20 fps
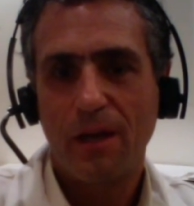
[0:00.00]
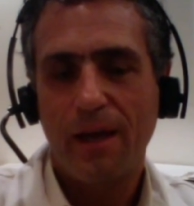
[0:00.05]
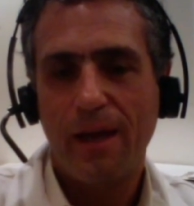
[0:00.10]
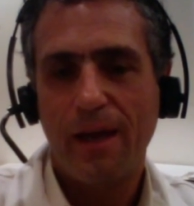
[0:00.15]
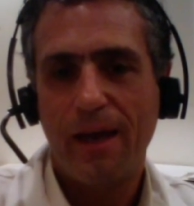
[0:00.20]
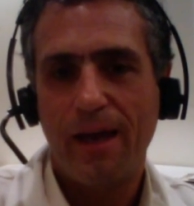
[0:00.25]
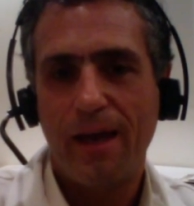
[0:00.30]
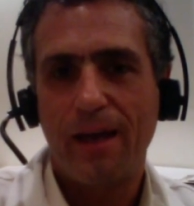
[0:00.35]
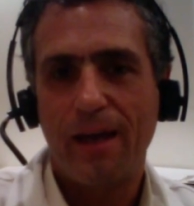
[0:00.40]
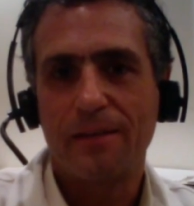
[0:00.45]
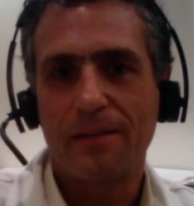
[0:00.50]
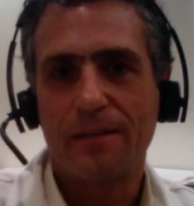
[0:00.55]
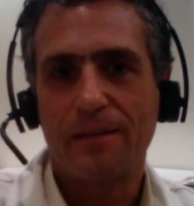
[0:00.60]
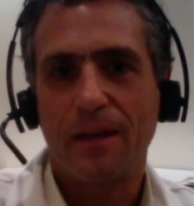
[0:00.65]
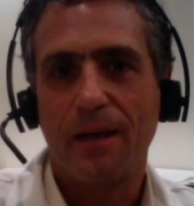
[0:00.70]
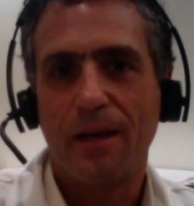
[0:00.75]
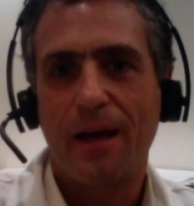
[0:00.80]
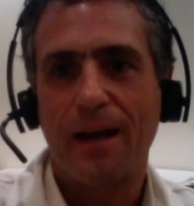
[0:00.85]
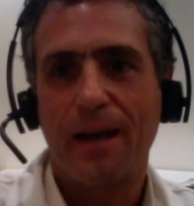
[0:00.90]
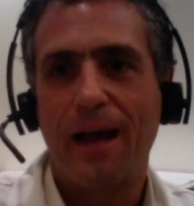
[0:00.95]
and
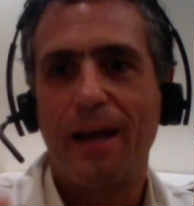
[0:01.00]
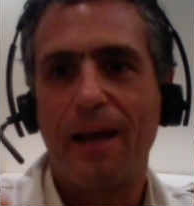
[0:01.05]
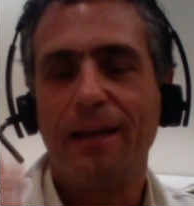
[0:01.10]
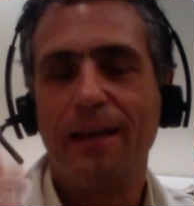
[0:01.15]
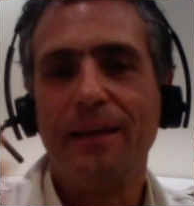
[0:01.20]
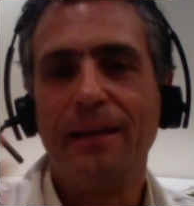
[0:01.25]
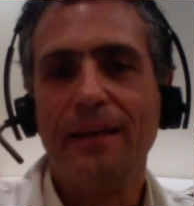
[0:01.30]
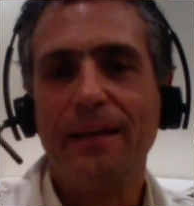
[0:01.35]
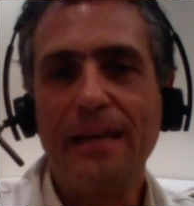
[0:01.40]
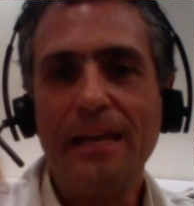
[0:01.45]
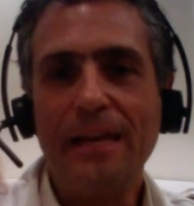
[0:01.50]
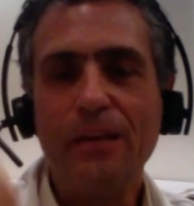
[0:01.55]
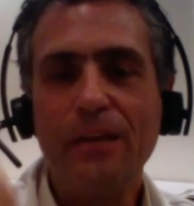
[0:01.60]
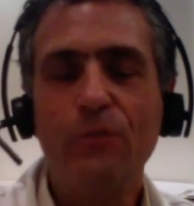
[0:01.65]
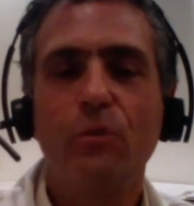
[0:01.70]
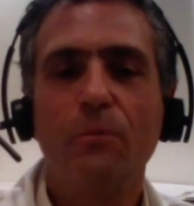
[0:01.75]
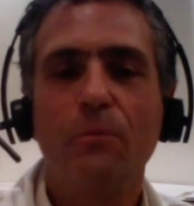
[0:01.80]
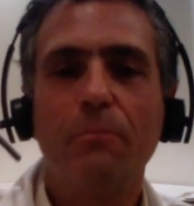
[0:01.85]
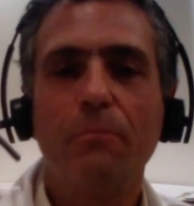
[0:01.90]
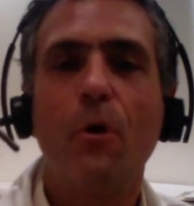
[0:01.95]
I need to
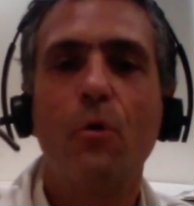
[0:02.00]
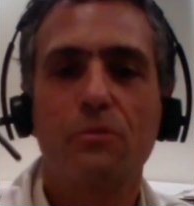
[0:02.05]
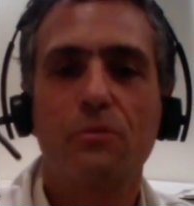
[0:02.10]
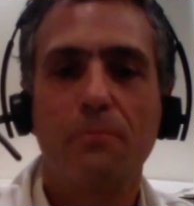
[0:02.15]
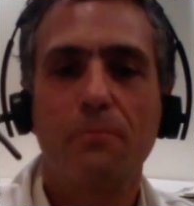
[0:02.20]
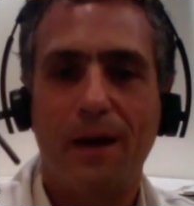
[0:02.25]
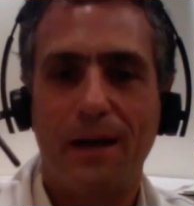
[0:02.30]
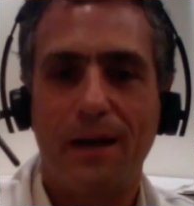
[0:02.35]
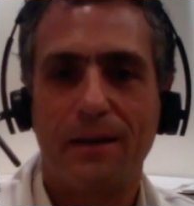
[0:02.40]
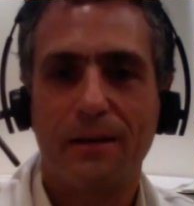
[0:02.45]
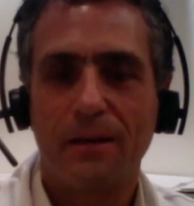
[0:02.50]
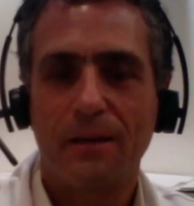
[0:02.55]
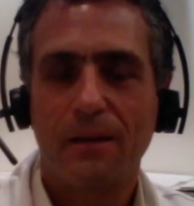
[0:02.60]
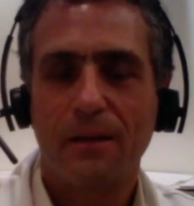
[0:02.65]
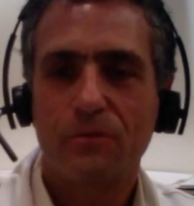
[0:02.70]
impose mine.